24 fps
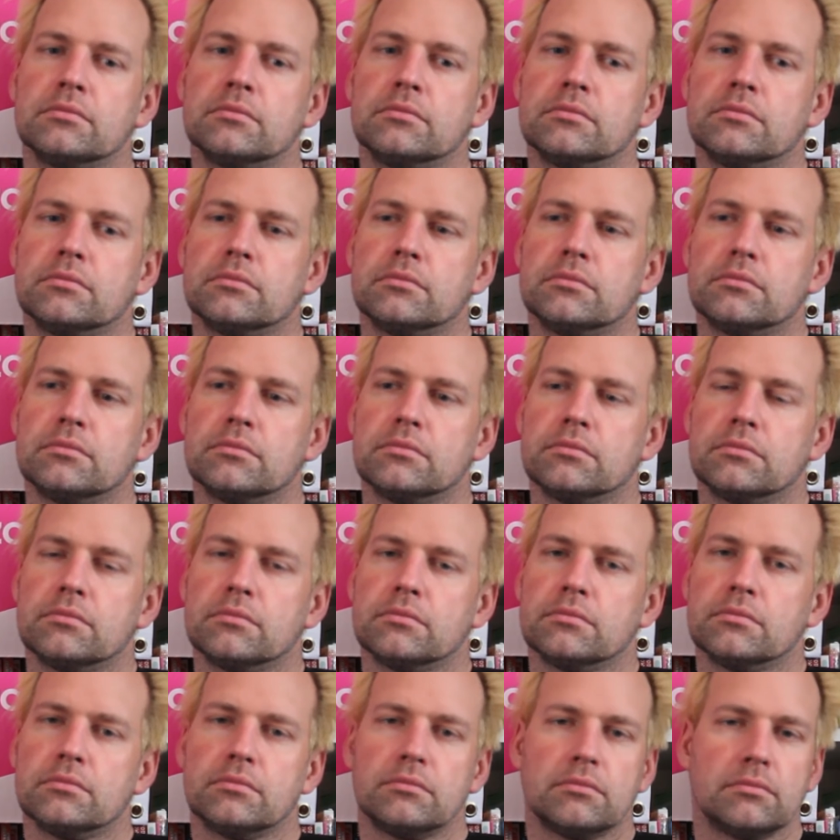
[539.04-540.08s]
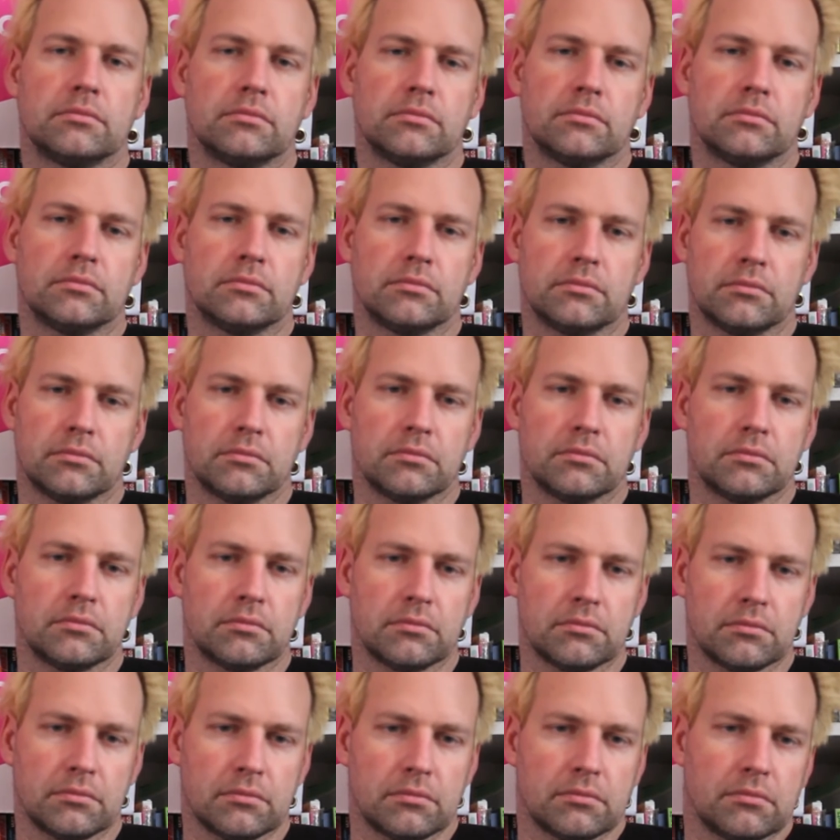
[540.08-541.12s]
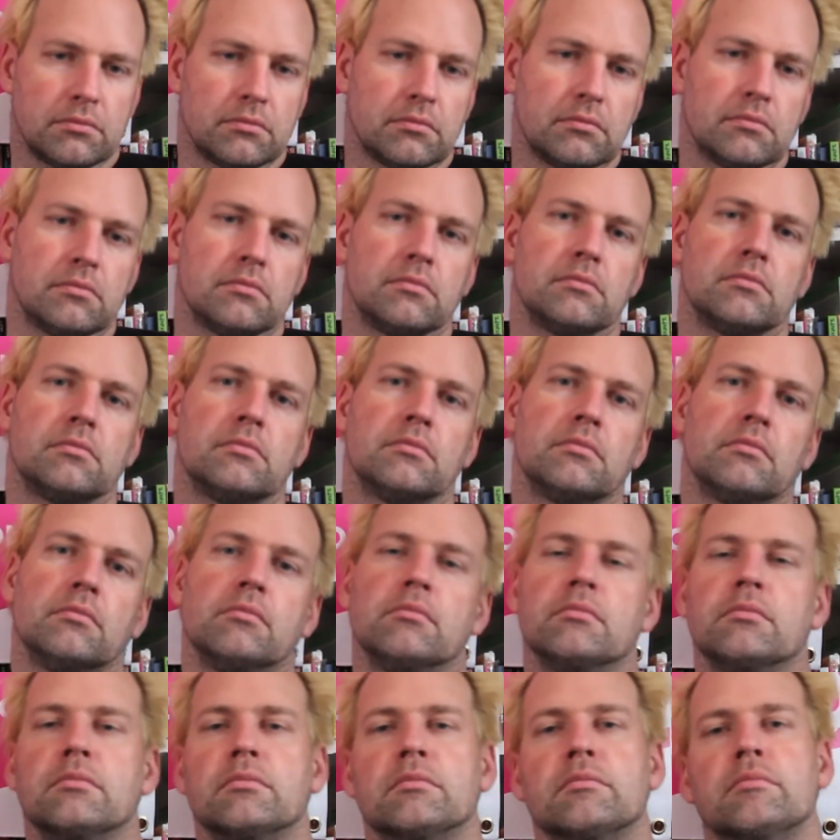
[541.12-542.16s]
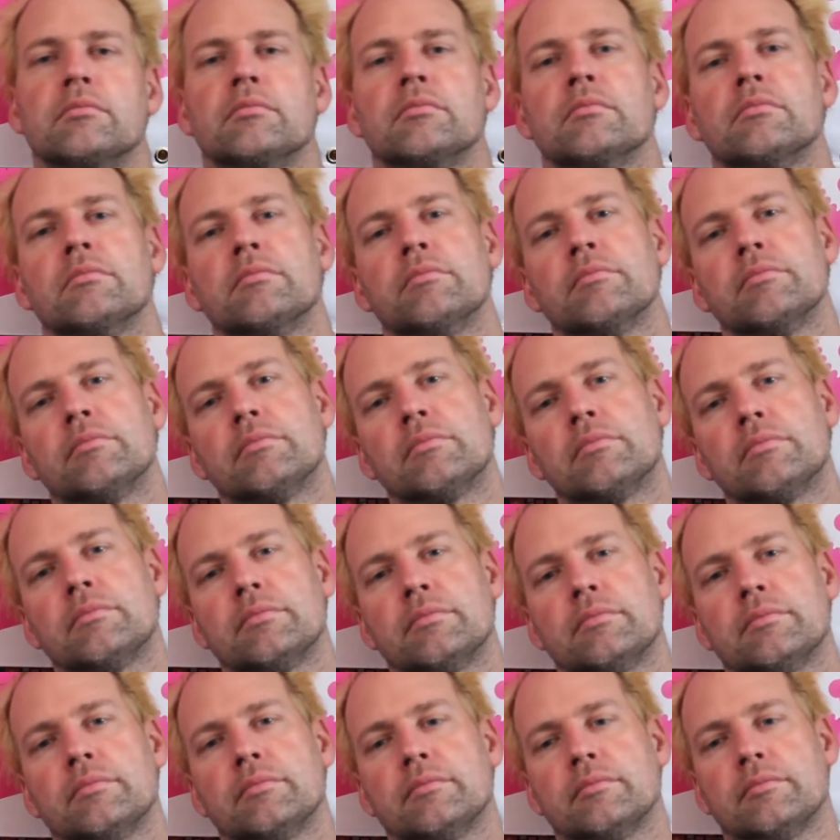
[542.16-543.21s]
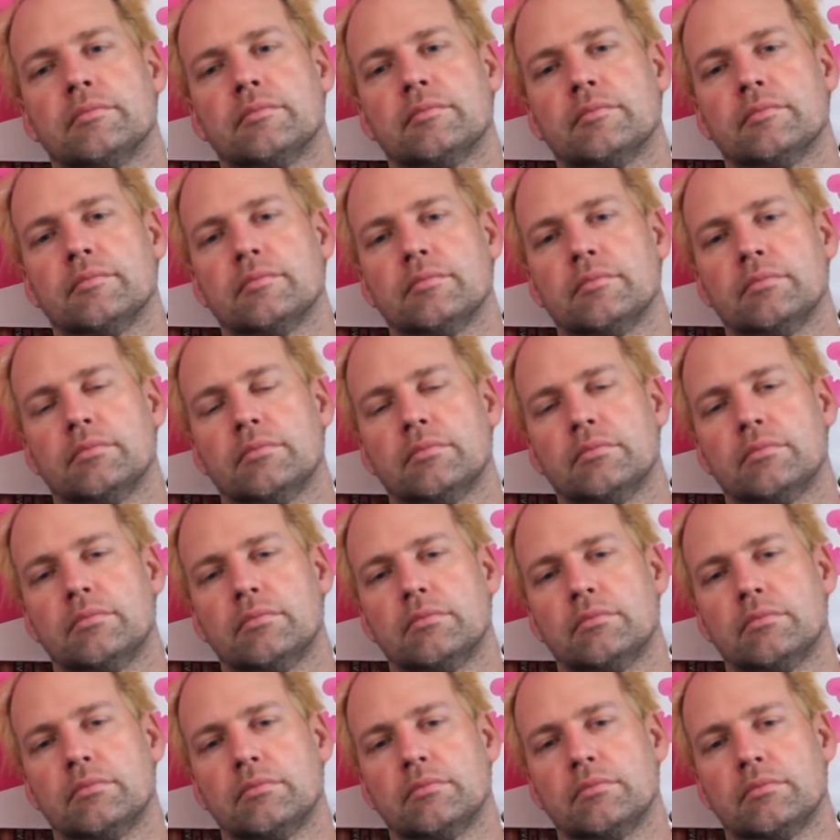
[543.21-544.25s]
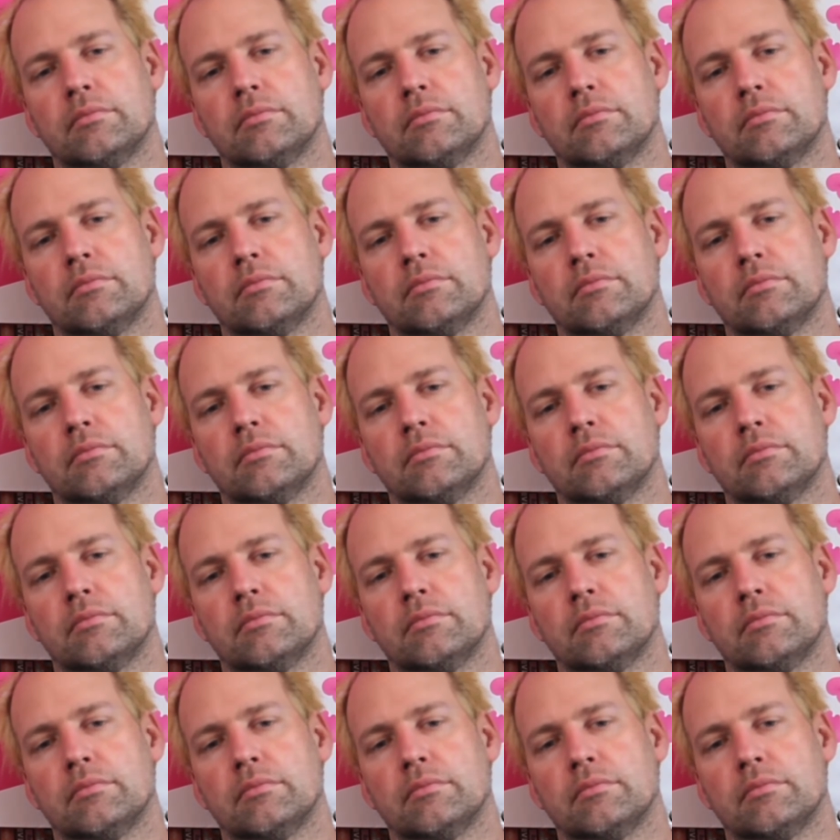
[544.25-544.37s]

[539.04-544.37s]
This person isn't speaking.